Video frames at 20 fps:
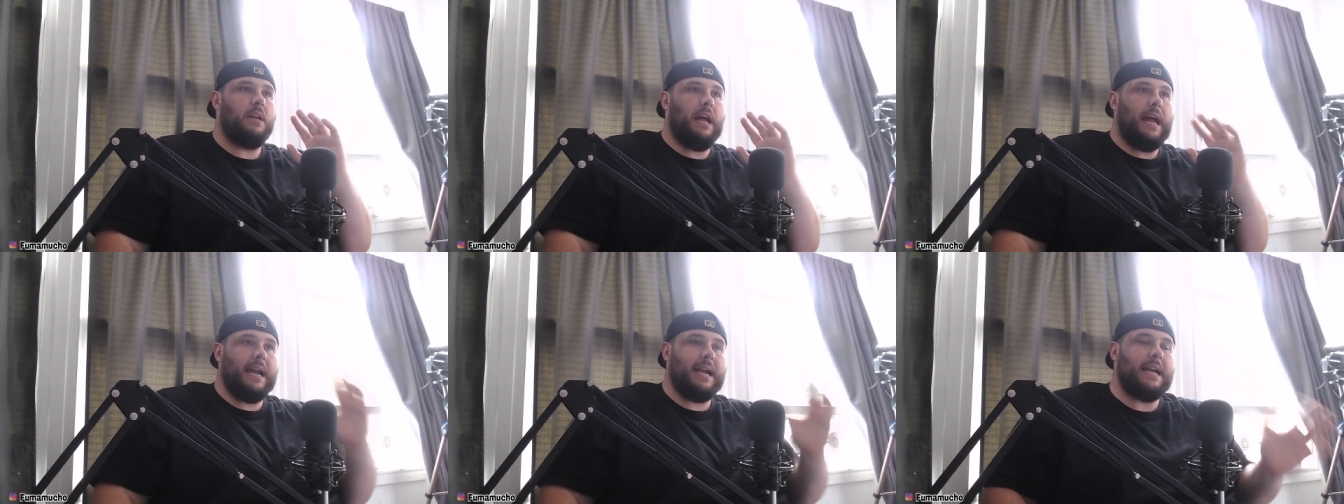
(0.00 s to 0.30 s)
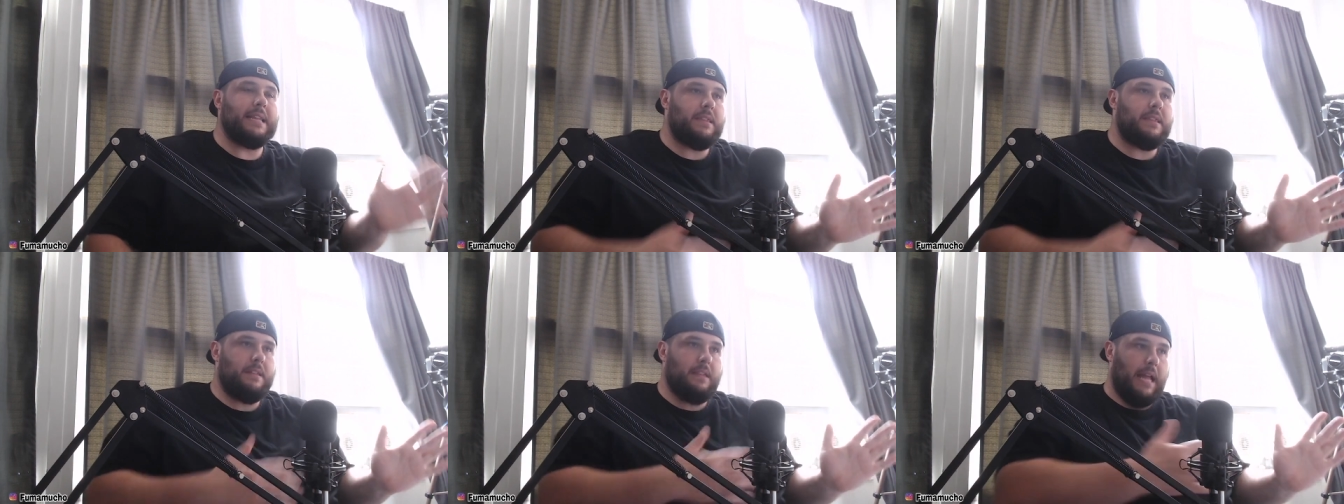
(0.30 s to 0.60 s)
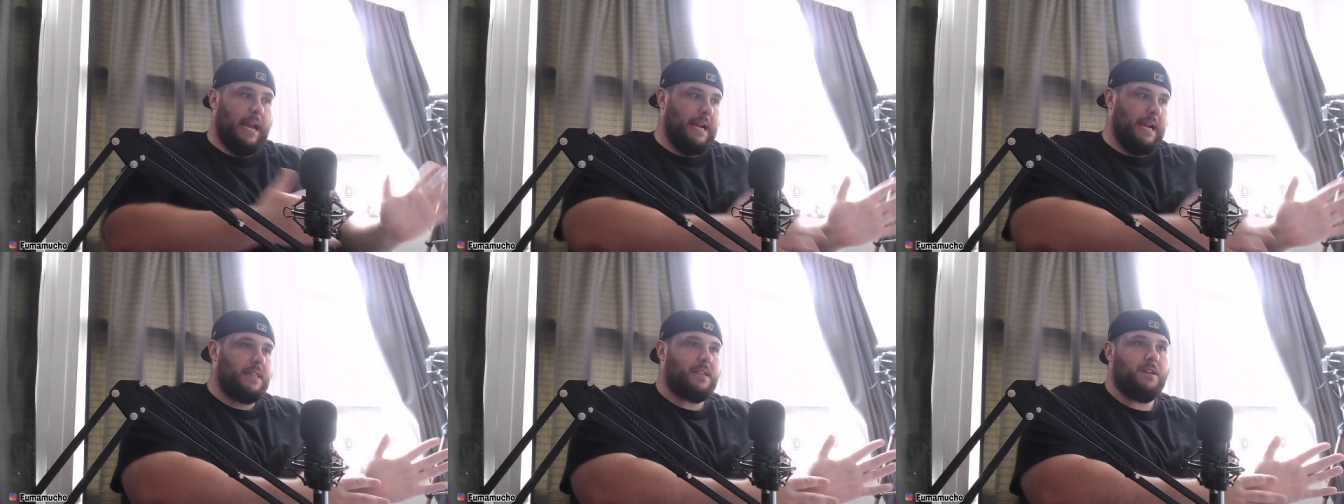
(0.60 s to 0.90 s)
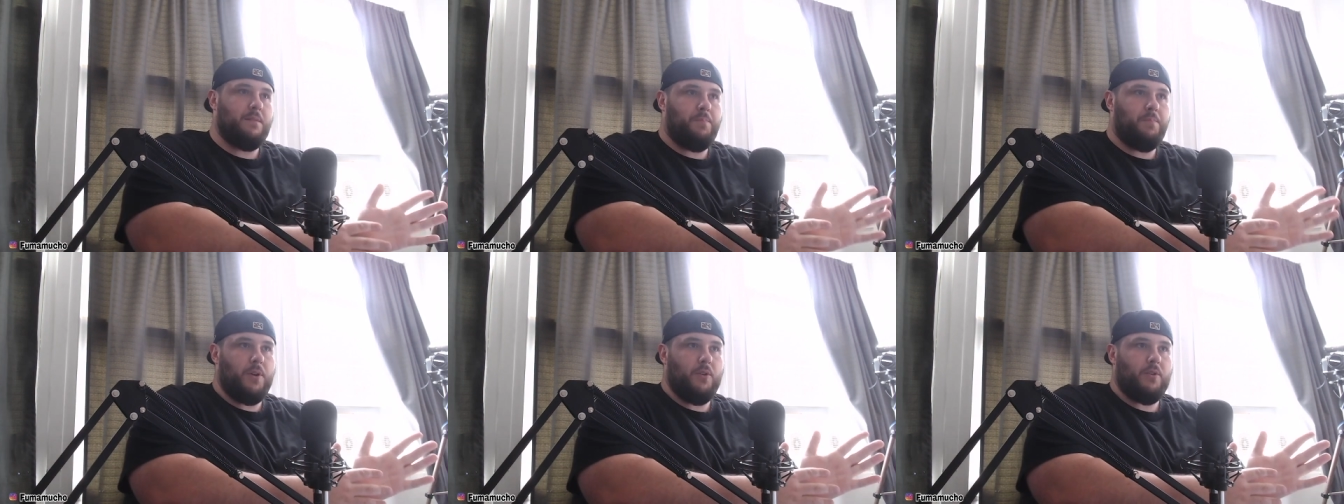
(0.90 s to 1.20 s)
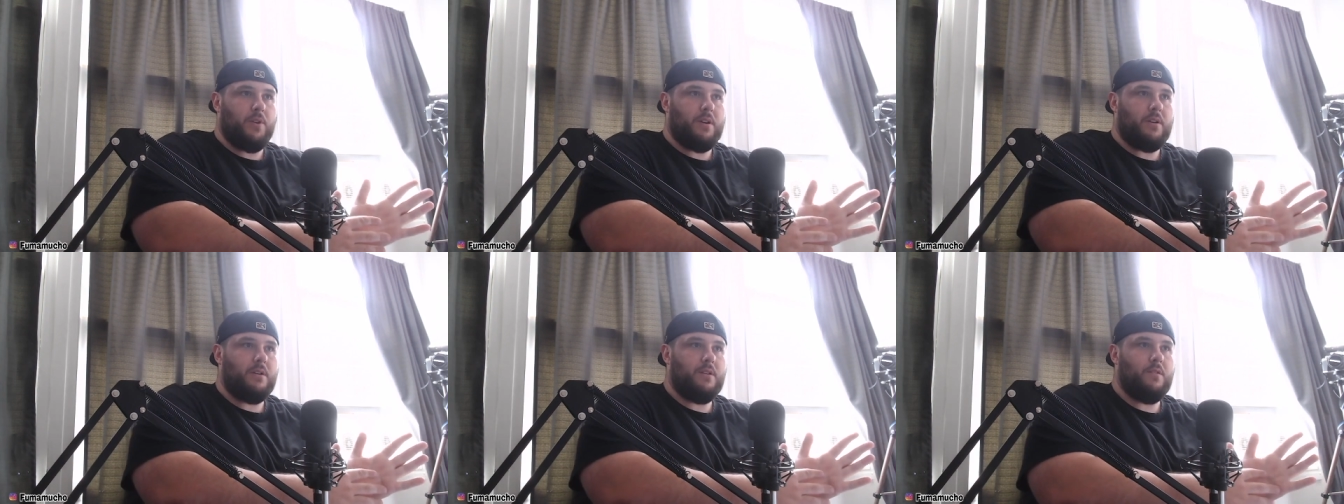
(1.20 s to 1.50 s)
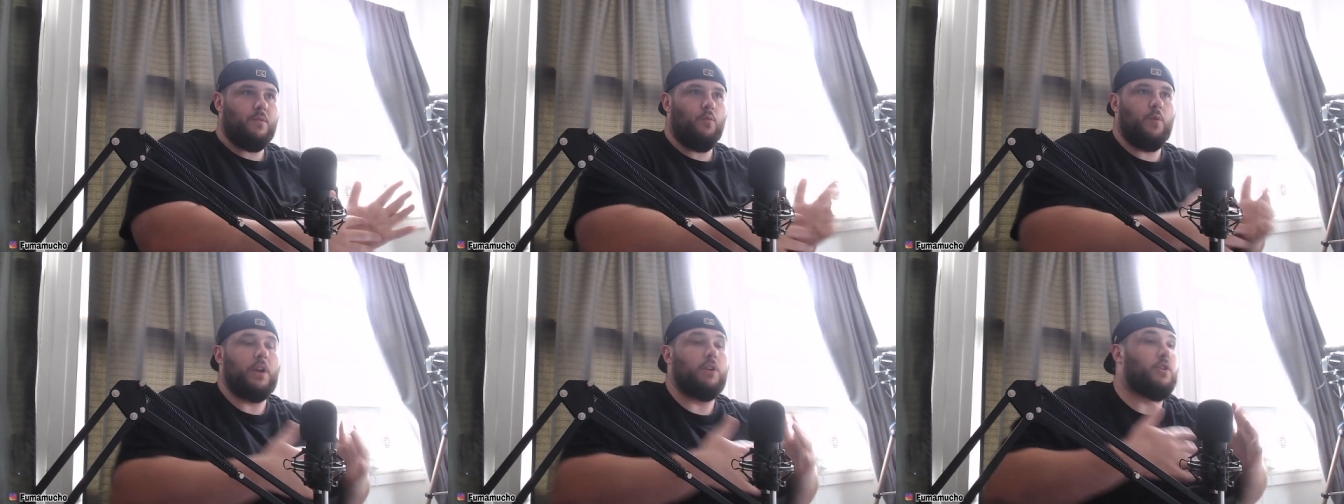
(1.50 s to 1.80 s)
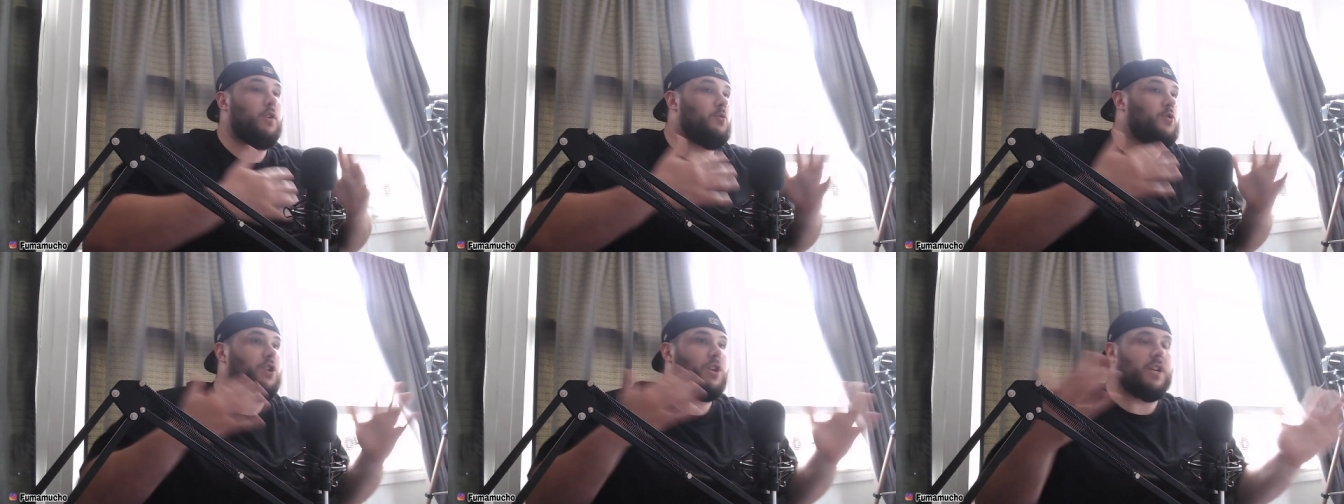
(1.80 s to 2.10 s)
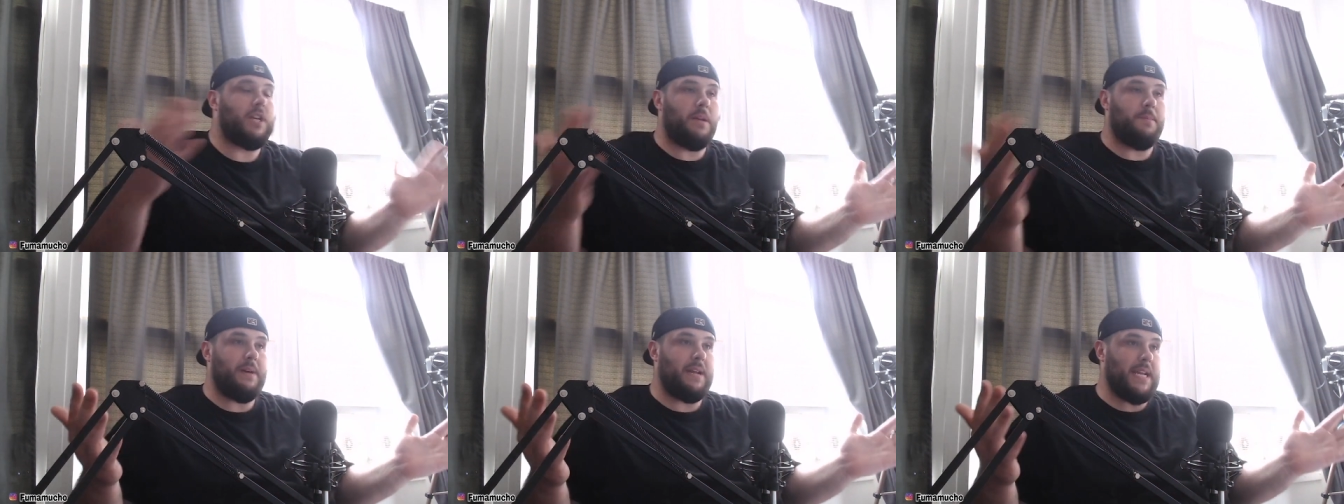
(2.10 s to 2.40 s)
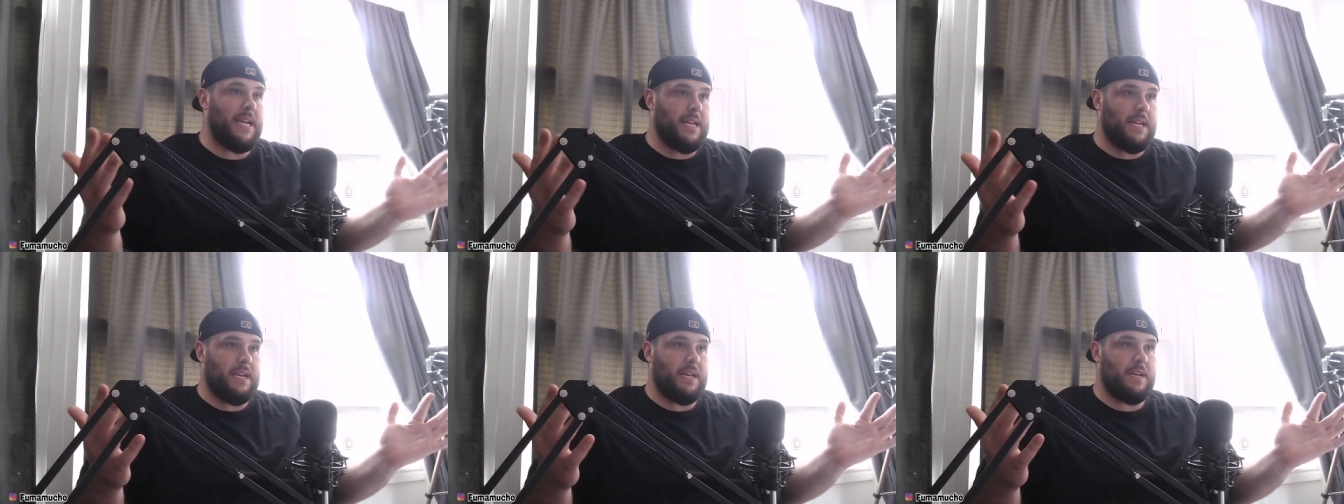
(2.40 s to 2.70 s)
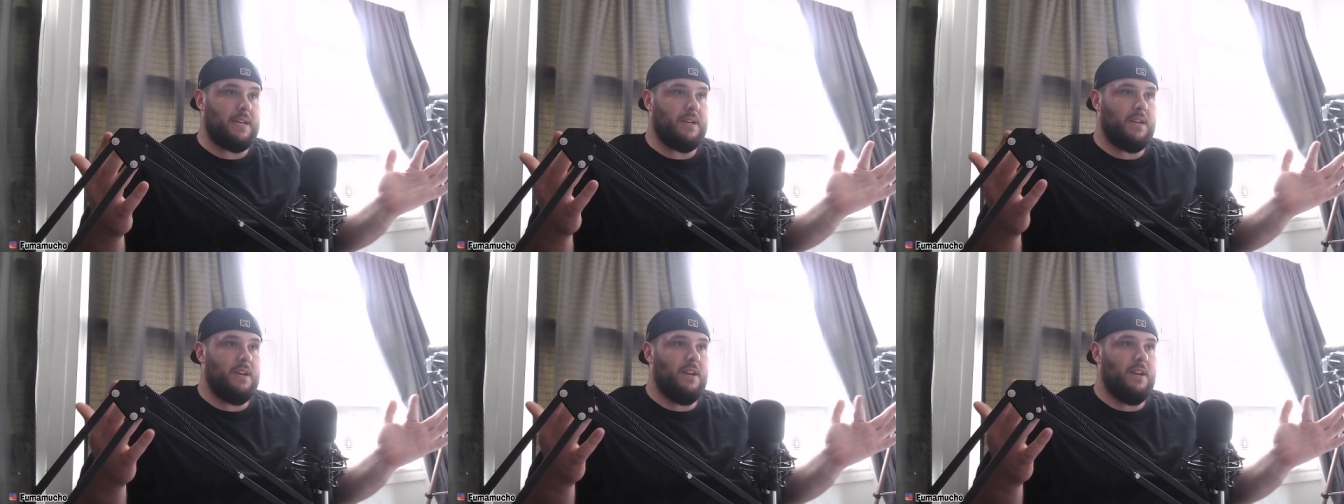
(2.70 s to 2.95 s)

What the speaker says: I got the computer. We don't know shit about editing.